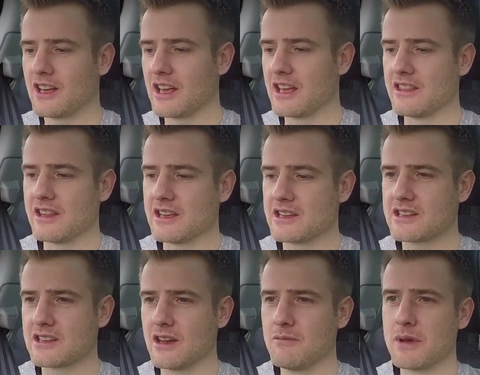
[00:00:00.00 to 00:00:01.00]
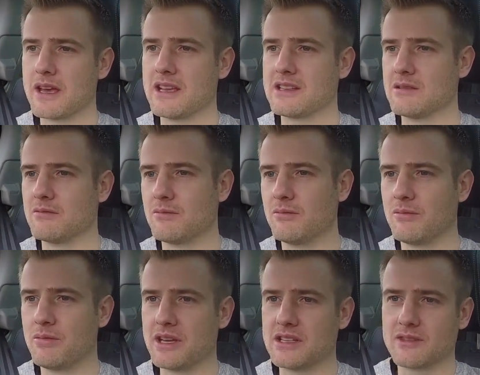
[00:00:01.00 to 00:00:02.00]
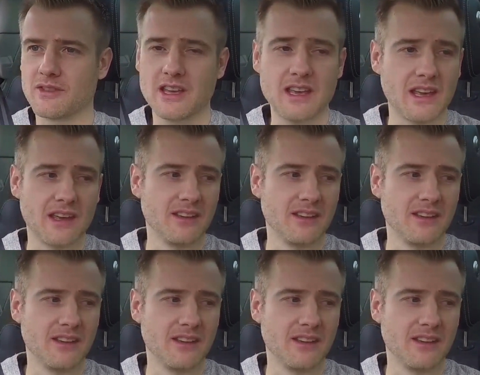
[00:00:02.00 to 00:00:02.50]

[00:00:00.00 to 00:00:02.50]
in this amazing piece of kit.